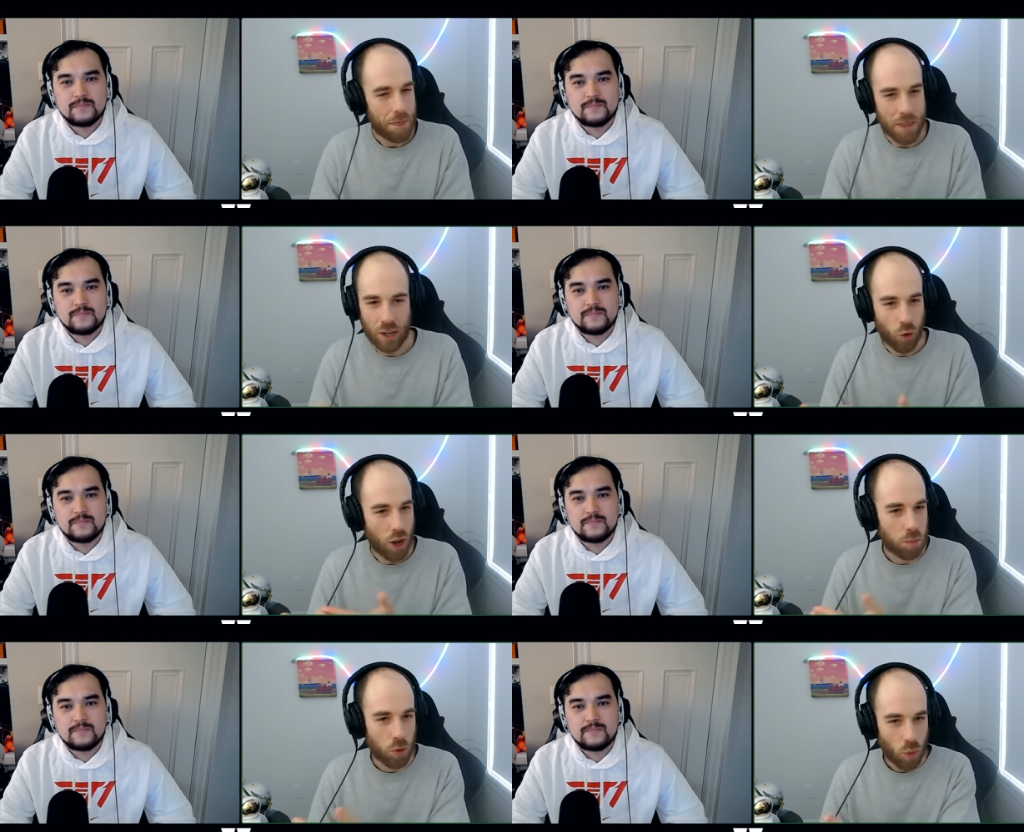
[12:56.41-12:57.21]
Speaker 1: the
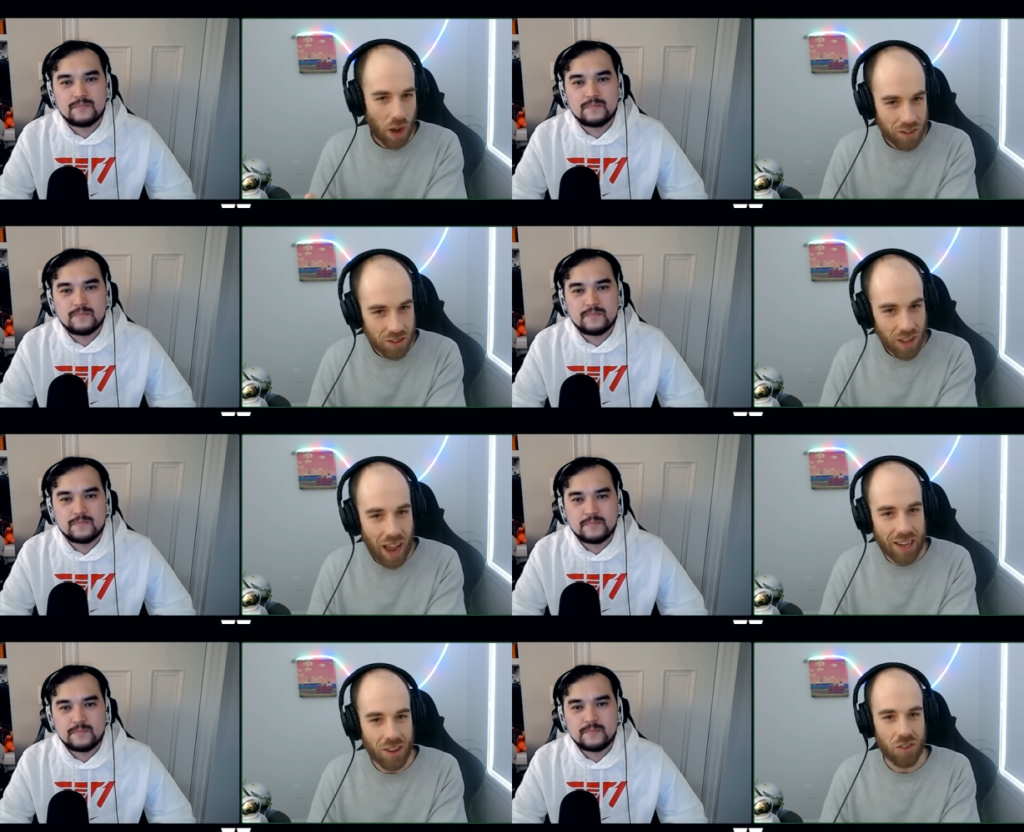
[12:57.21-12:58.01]
incredible ROX
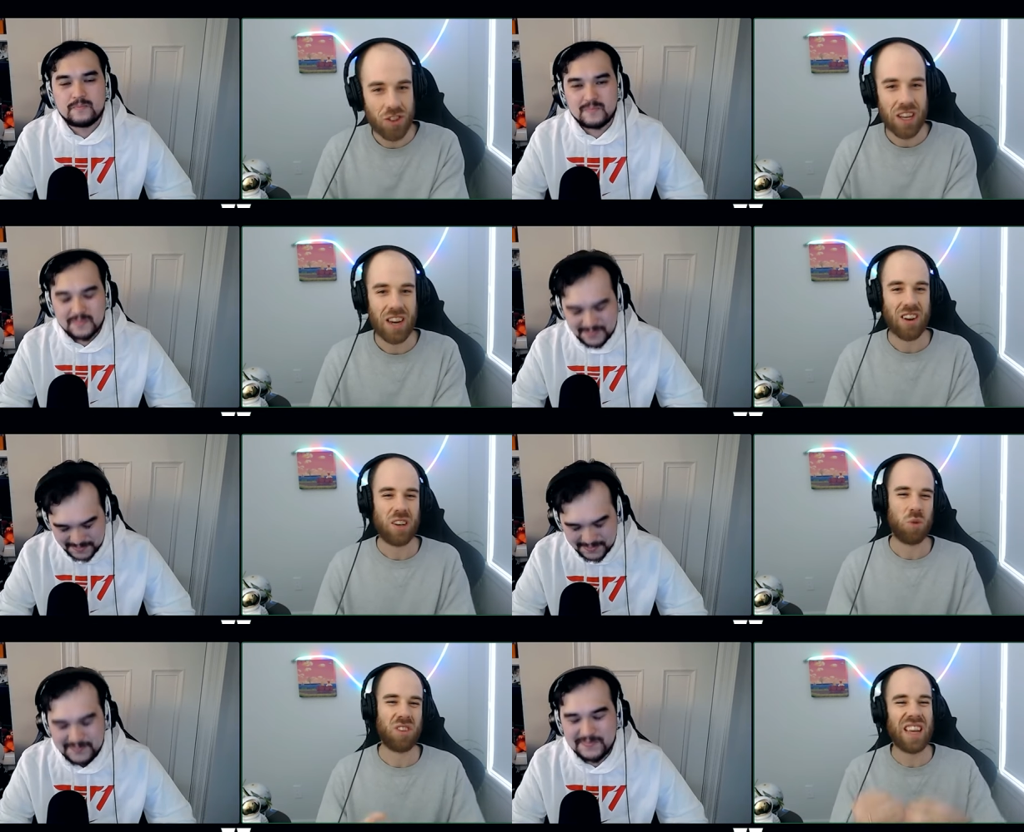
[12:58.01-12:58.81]
Tigers year.
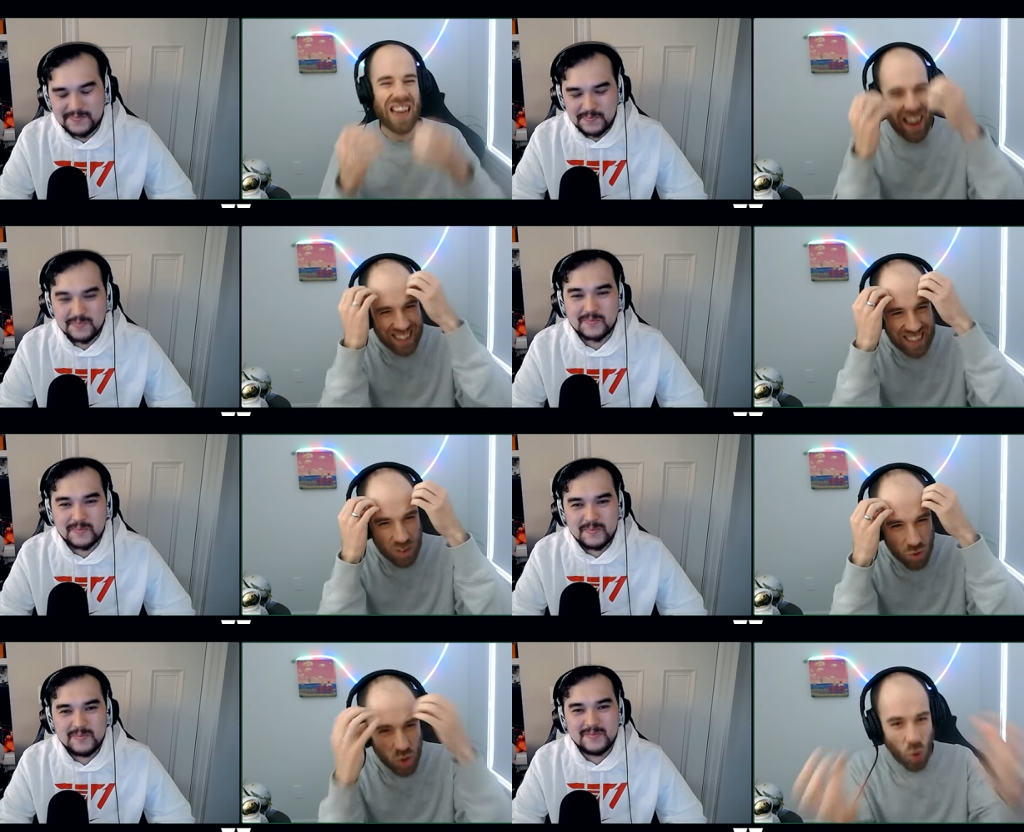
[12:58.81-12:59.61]
And you were saying, how can
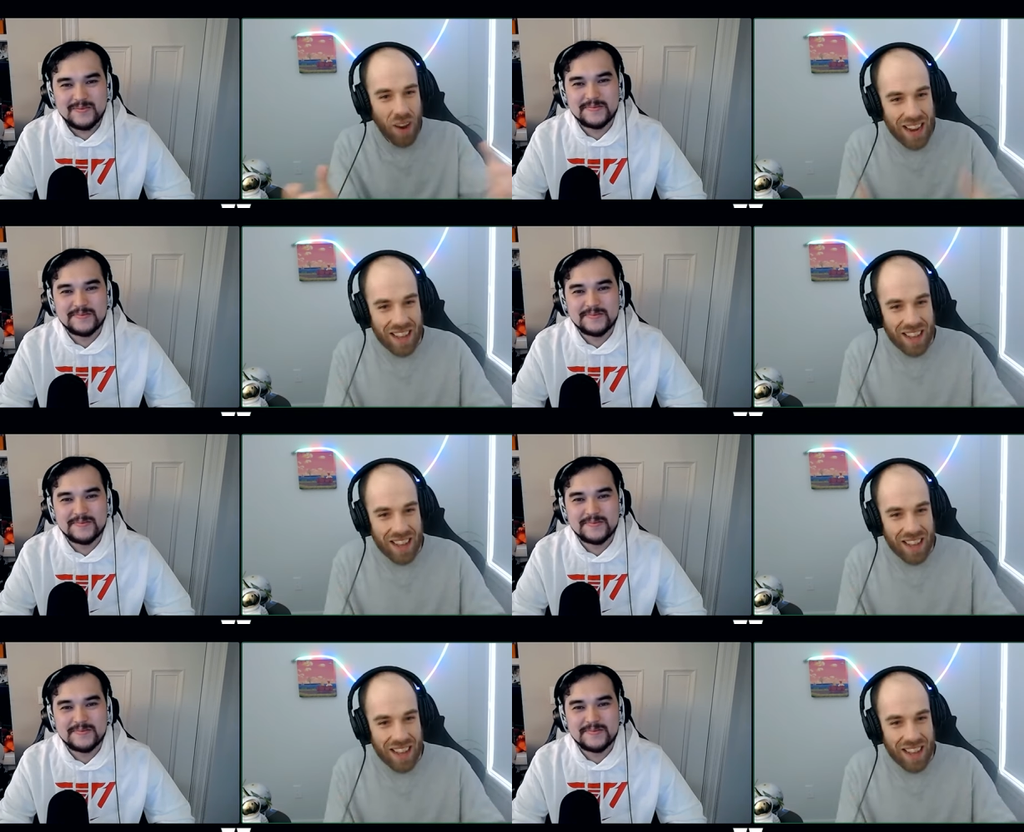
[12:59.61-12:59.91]
you join